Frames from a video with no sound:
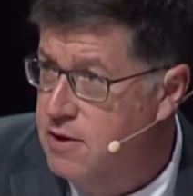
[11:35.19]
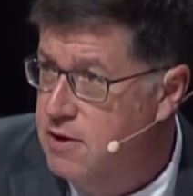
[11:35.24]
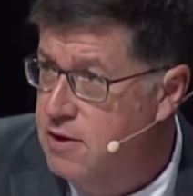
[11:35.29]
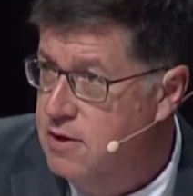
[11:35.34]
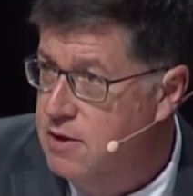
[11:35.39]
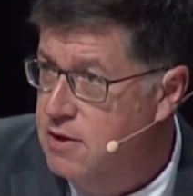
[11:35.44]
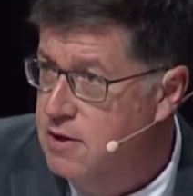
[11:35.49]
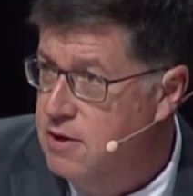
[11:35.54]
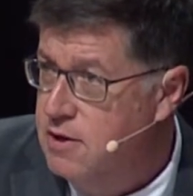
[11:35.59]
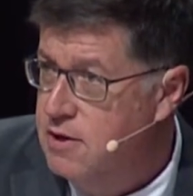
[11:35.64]

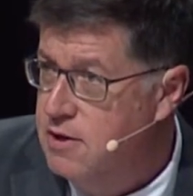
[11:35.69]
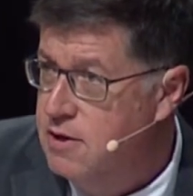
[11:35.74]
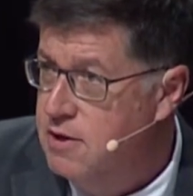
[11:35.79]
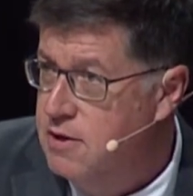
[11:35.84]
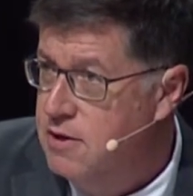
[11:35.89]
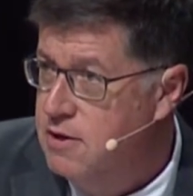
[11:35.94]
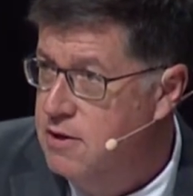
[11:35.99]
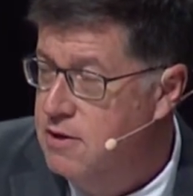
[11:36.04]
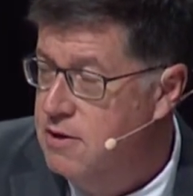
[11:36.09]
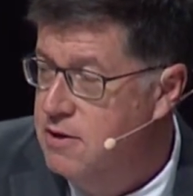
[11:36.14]

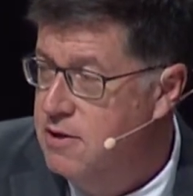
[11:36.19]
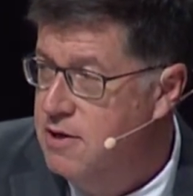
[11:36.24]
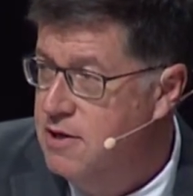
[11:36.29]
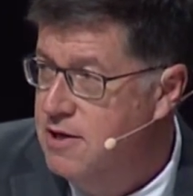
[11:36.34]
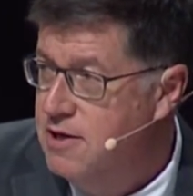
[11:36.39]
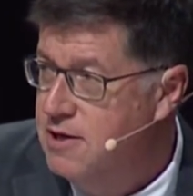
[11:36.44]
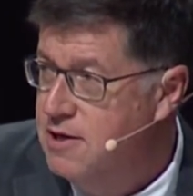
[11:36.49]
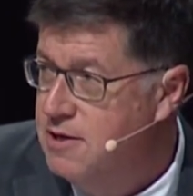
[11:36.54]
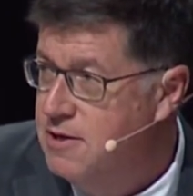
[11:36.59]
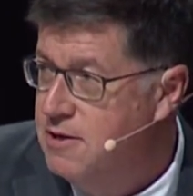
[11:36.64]

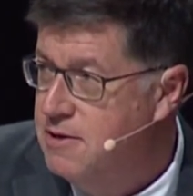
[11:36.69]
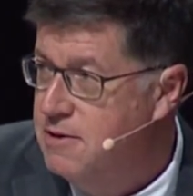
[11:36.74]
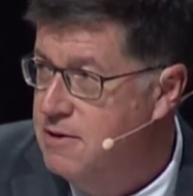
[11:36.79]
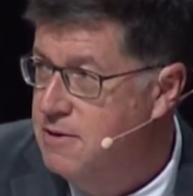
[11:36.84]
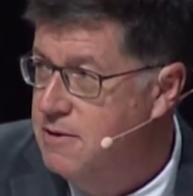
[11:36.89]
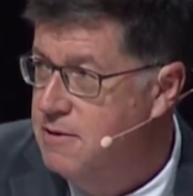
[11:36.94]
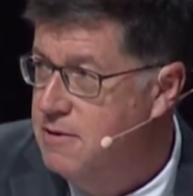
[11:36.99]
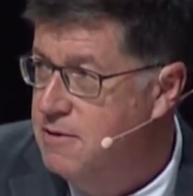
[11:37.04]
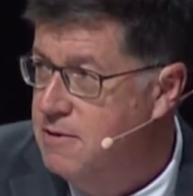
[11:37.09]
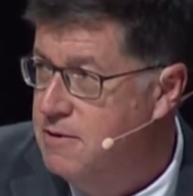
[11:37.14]

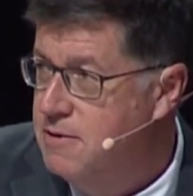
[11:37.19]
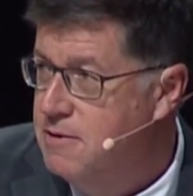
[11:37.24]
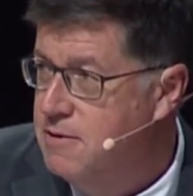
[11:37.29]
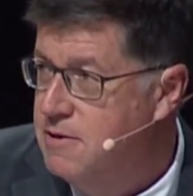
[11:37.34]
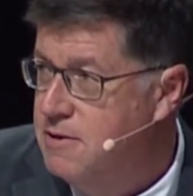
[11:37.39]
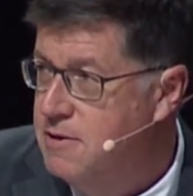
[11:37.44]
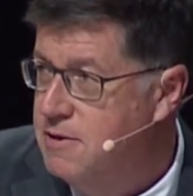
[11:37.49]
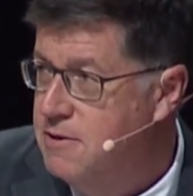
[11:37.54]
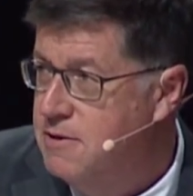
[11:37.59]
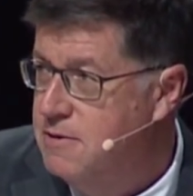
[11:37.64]

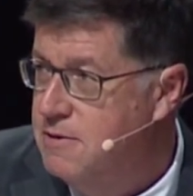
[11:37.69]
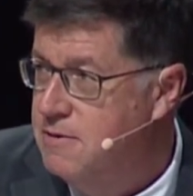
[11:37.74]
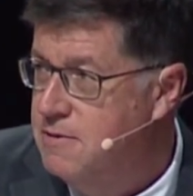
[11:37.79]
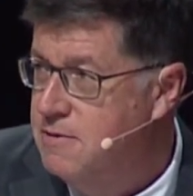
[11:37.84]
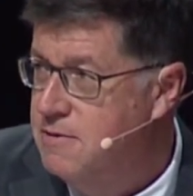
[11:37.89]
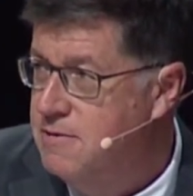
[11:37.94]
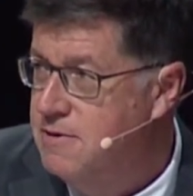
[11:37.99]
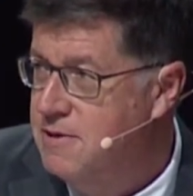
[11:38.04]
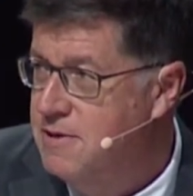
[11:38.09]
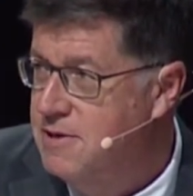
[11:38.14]

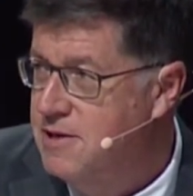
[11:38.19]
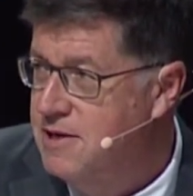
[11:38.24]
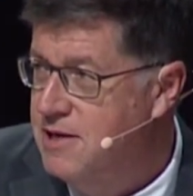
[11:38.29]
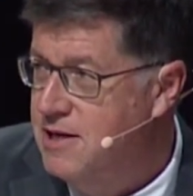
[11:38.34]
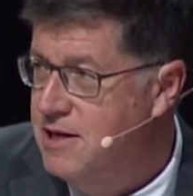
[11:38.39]
(no one is talking)